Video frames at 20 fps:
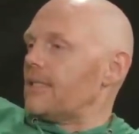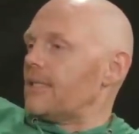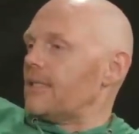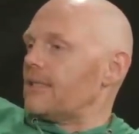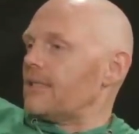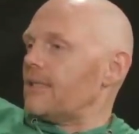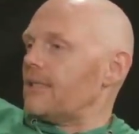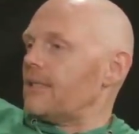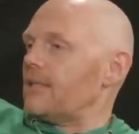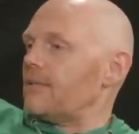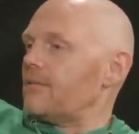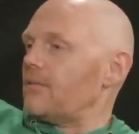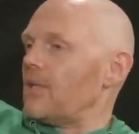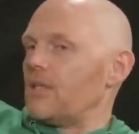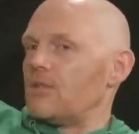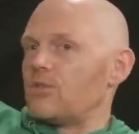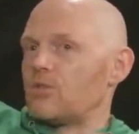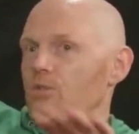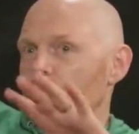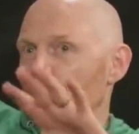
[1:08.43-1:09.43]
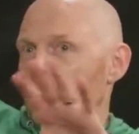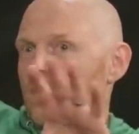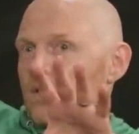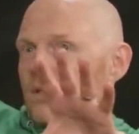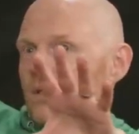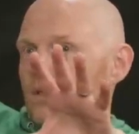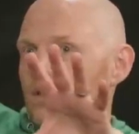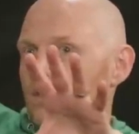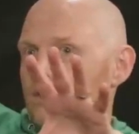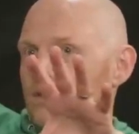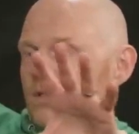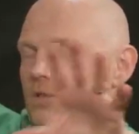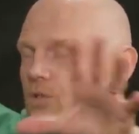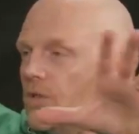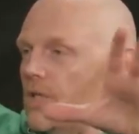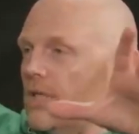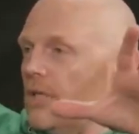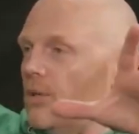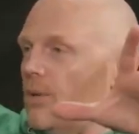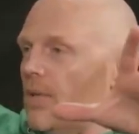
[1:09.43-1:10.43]
think that he spread this
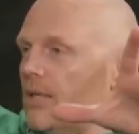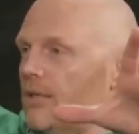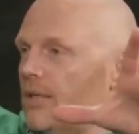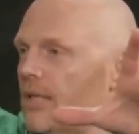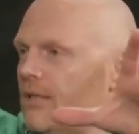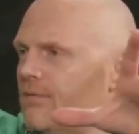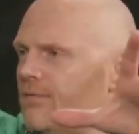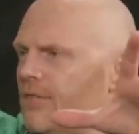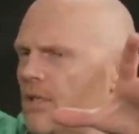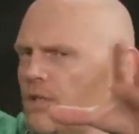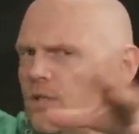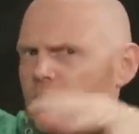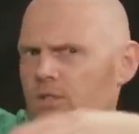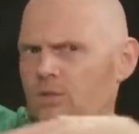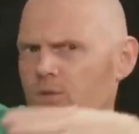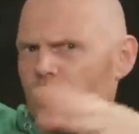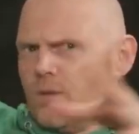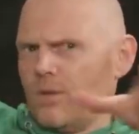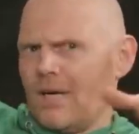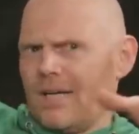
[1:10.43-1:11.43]
thing around the NFL, so he,